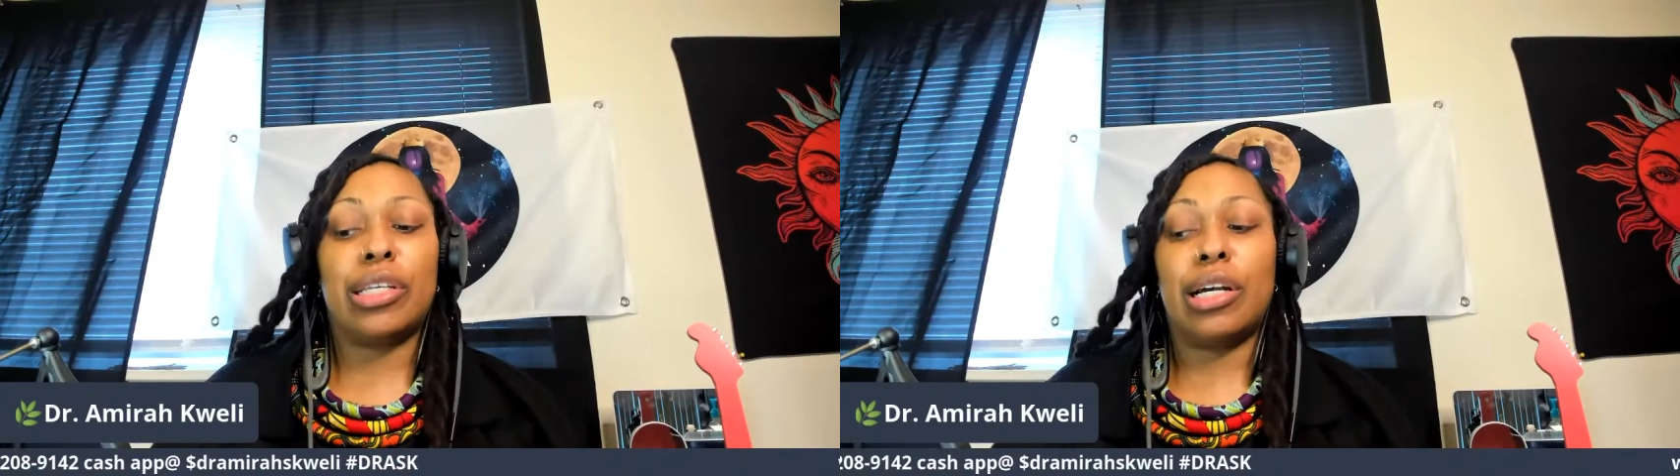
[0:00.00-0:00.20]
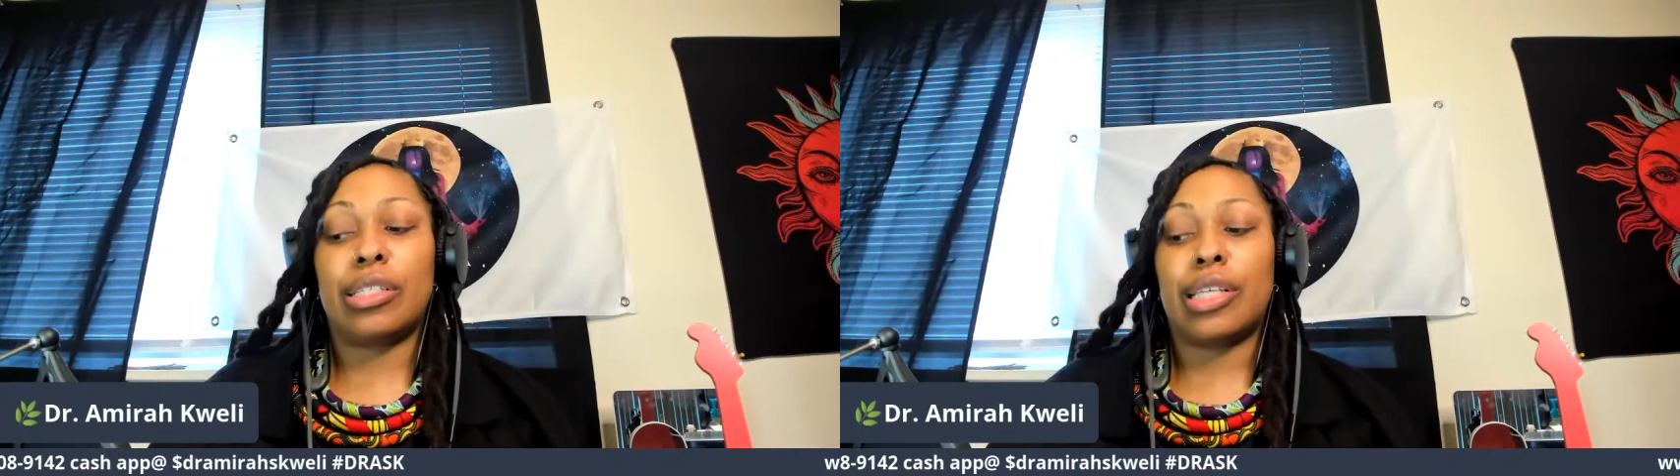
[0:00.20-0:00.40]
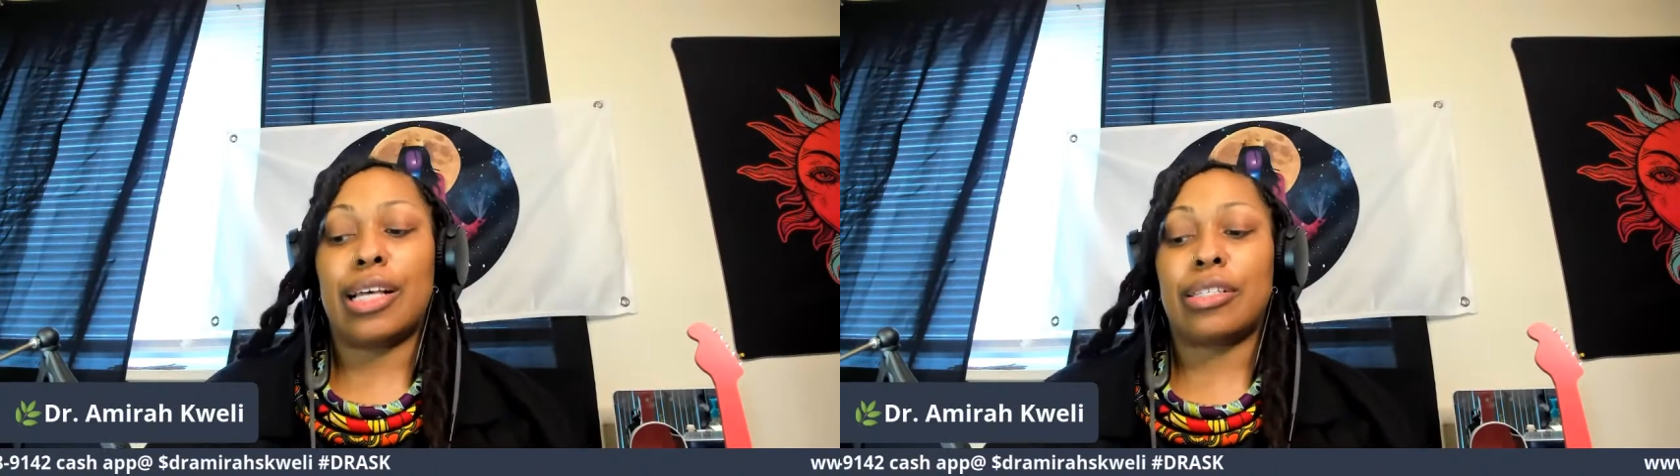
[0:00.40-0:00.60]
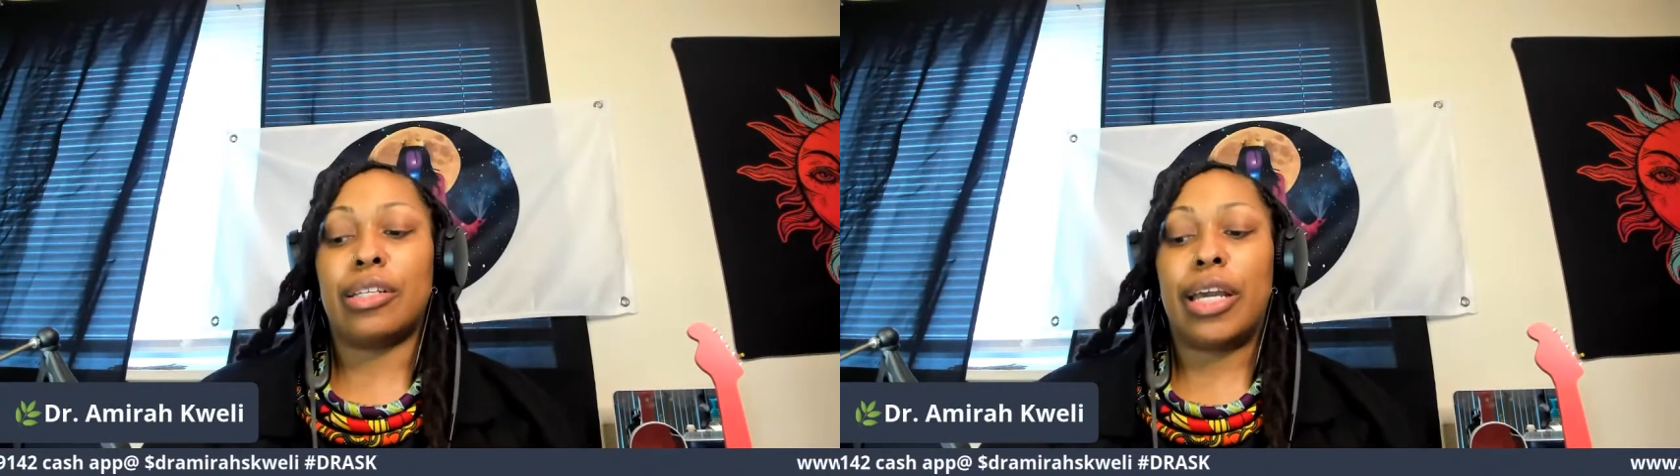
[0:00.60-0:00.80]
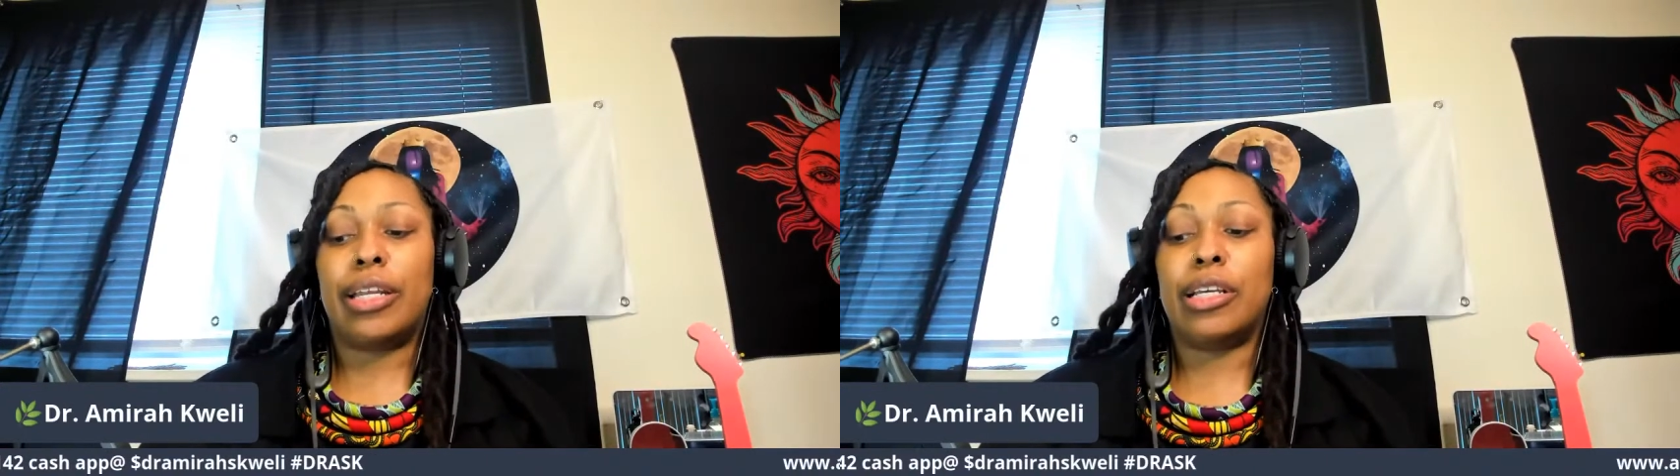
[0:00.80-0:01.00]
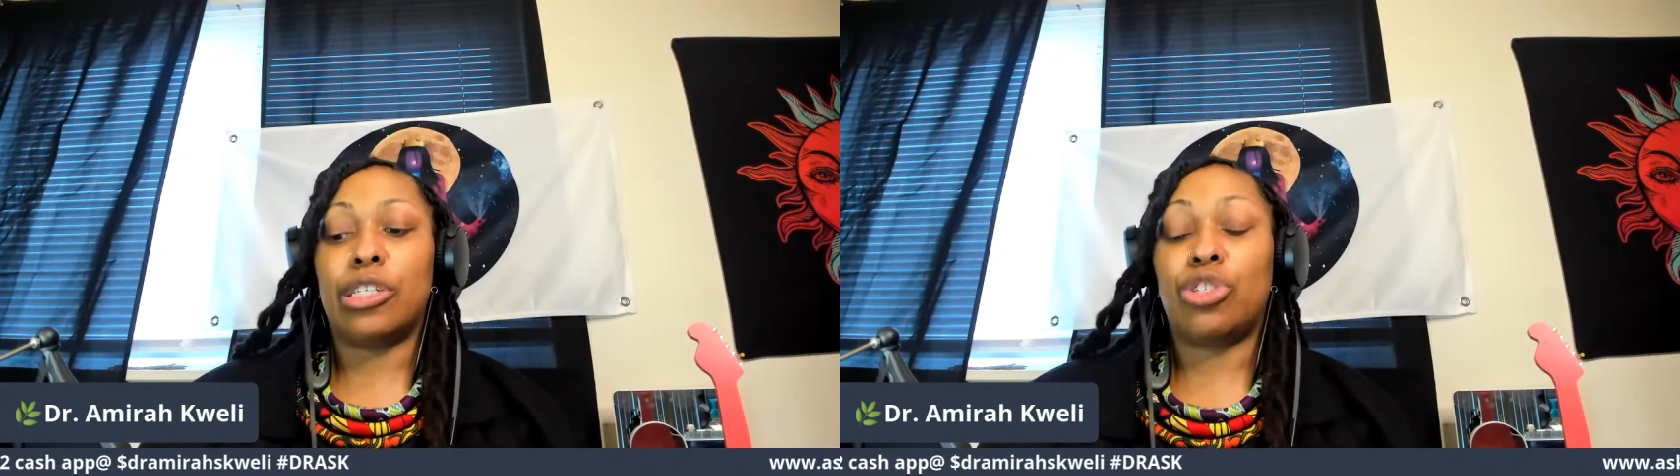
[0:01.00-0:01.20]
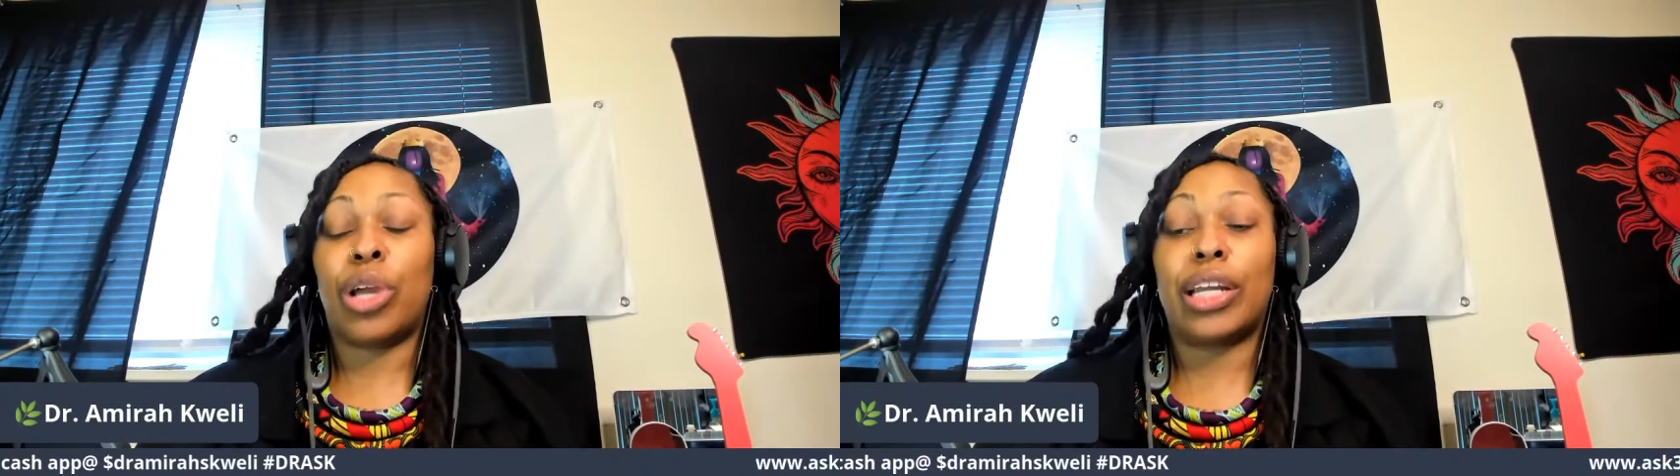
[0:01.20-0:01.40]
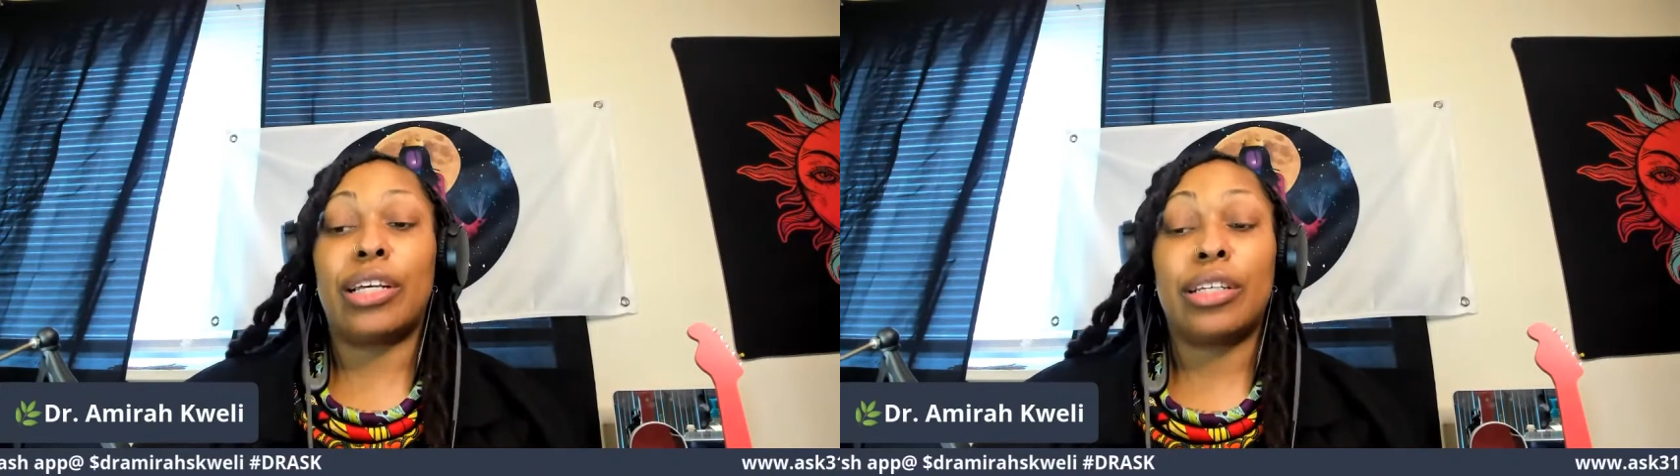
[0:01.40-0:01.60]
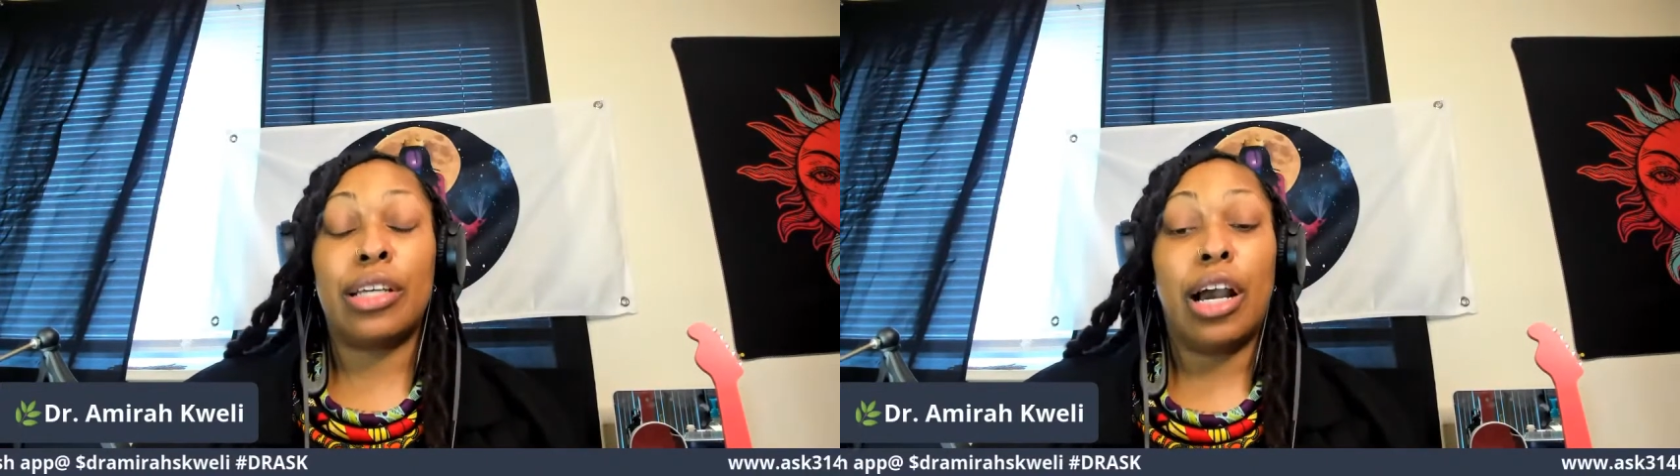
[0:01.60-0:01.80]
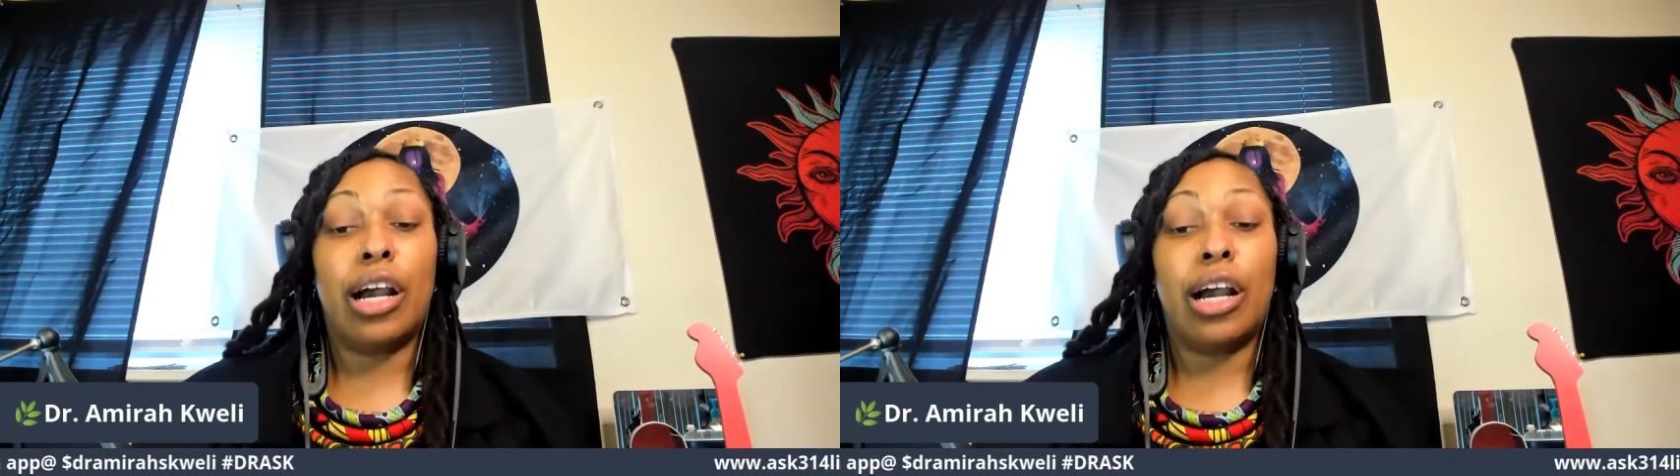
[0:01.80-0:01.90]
assassinating trying to